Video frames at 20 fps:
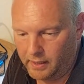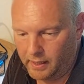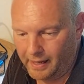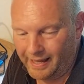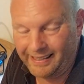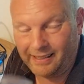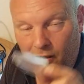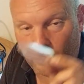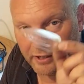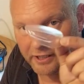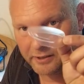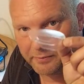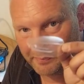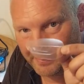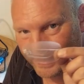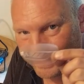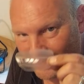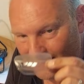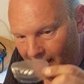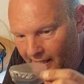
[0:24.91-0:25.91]
headlight
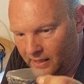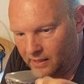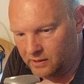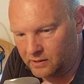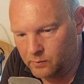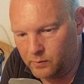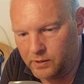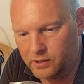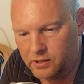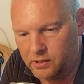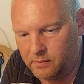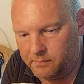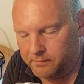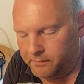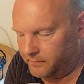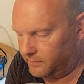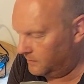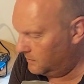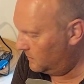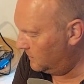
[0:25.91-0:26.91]
backings, which are
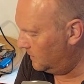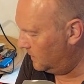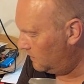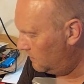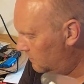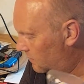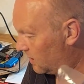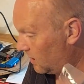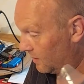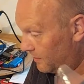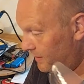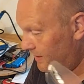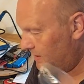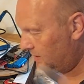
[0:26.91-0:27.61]
going to be